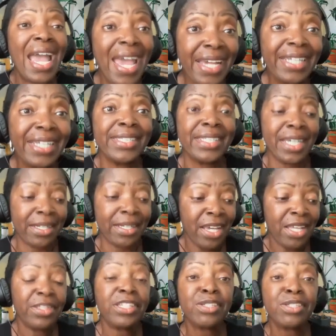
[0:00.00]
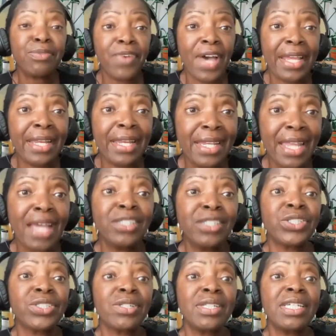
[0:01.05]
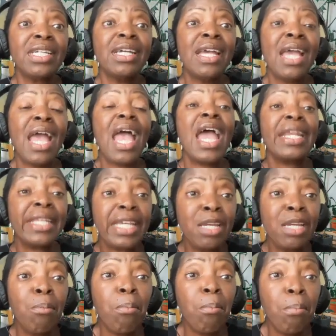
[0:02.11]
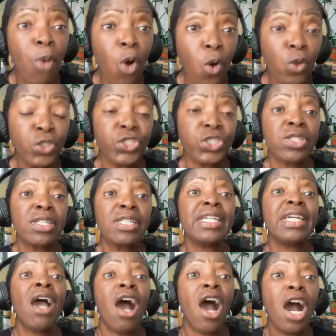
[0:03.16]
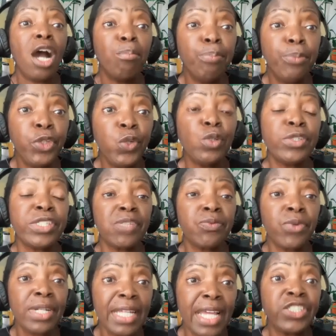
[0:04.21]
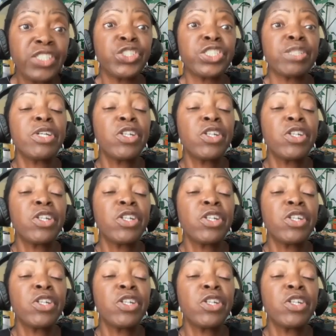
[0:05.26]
exit this financially and emotionally abusive relationship.